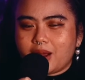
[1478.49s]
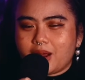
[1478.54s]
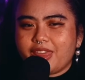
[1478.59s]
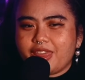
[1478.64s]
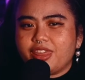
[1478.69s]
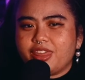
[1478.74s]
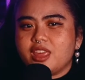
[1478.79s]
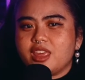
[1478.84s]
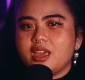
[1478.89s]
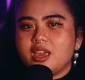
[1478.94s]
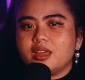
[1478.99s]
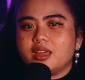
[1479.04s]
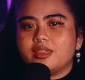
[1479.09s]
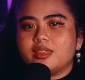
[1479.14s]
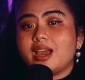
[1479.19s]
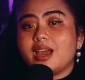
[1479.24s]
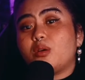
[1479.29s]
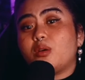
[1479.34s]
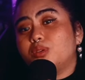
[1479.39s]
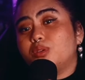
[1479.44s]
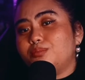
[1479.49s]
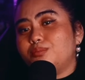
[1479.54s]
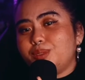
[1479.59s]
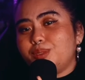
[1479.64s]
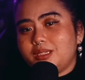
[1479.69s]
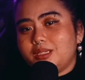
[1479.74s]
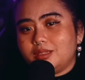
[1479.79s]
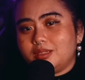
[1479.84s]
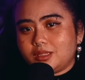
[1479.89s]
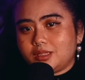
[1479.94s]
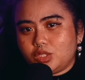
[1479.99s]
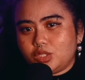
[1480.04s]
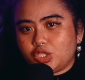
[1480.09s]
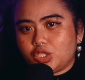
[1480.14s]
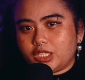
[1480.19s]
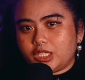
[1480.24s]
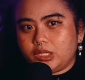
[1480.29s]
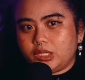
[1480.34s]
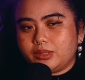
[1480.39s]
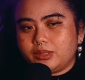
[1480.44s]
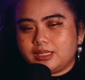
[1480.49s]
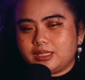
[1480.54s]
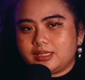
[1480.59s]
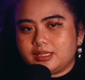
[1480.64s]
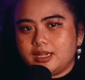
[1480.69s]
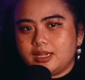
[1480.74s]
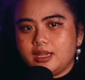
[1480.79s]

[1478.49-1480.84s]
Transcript: I think that would be disingenuous.